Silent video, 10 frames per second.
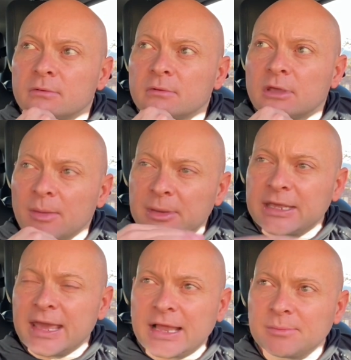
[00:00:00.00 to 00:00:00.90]
coming to
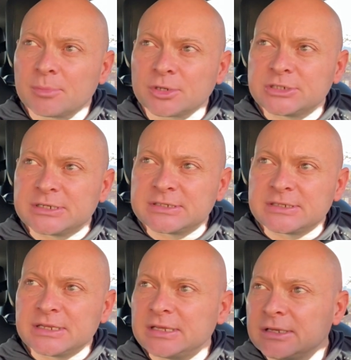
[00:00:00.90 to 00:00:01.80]
Gatlinburg,
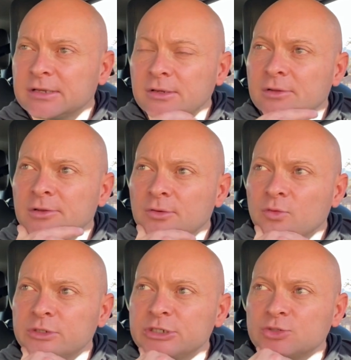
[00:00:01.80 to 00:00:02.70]
Tennessee,
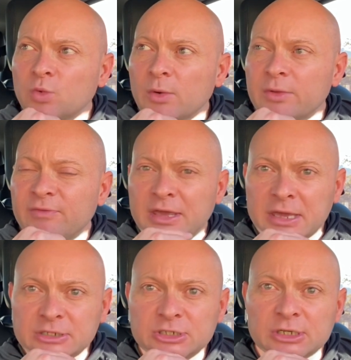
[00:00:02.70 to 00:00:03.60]
which is where we
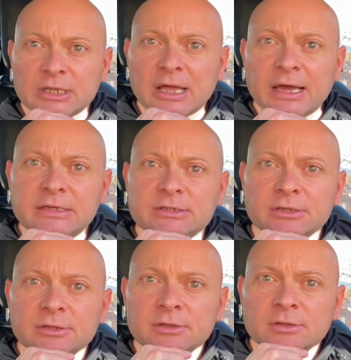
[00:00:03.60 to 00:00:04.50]
vacationed a lot,
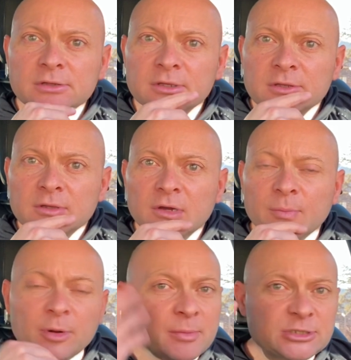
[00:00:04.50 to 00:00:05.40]
or
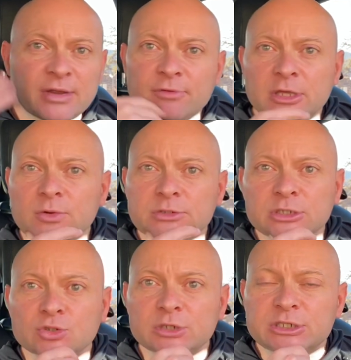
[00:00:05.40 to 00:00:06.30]
pretty much every year is a
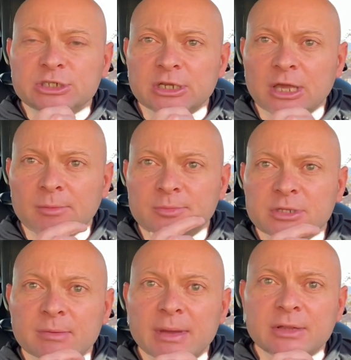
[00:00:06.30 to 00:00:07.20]
tradition to come up to
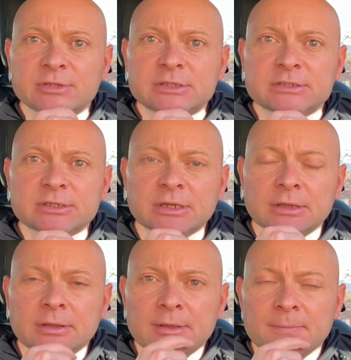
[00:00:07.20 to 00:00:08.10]
the mountains.
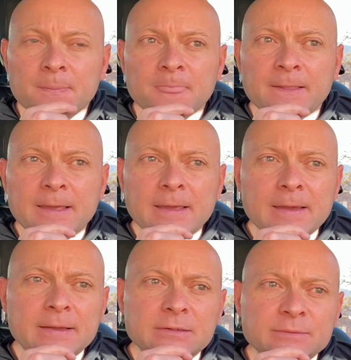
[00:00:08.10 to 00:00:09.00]

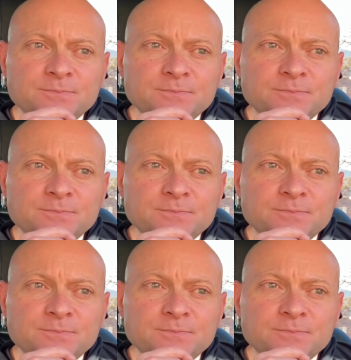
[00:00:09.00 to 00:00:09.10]
And